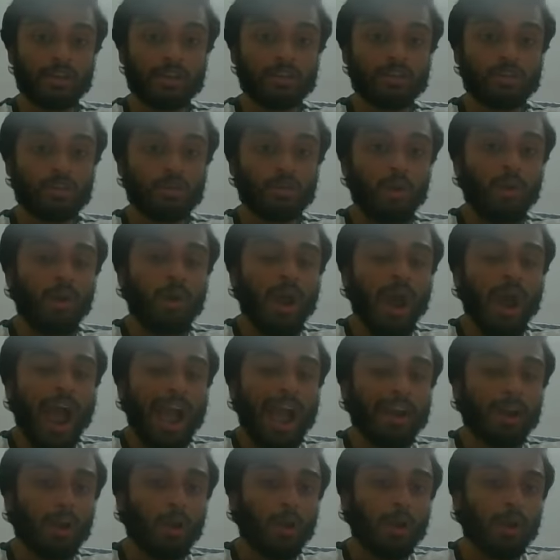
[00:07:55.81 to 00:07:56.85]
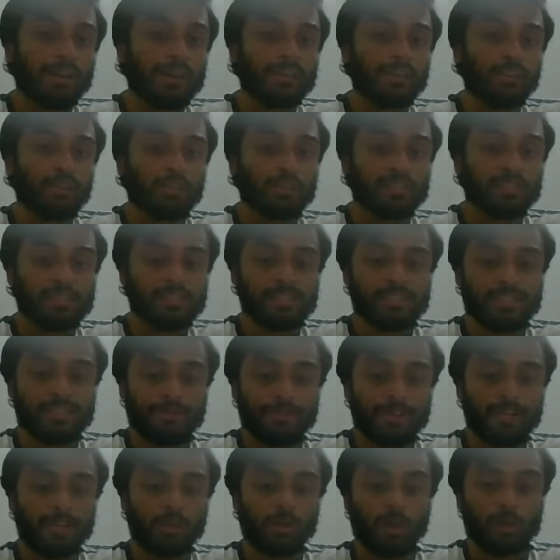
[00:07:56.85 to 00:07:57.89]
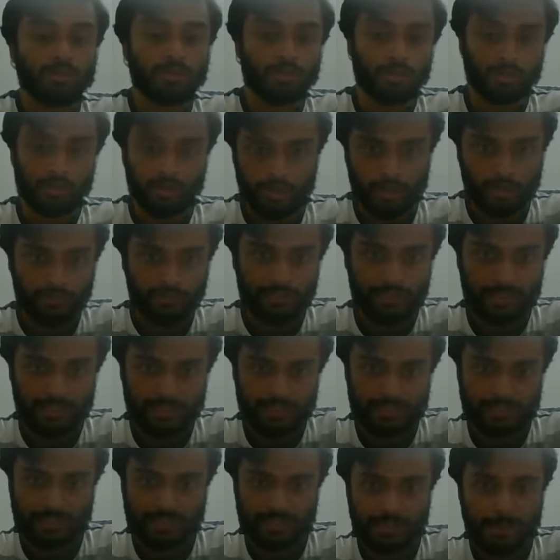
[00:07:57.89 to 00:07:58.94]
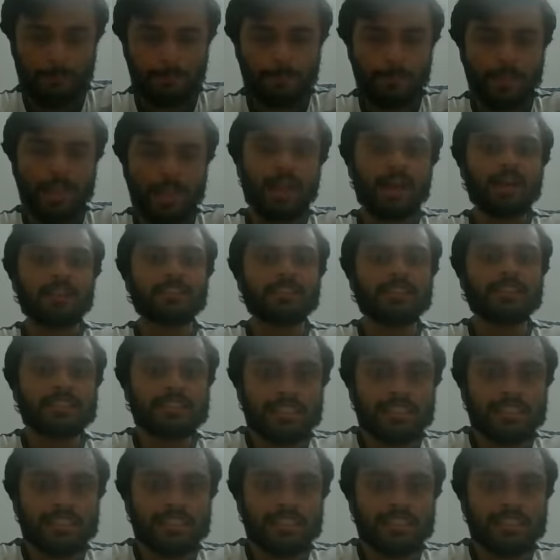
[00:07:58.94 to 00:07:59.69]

So according to this civil constitution of clergy, the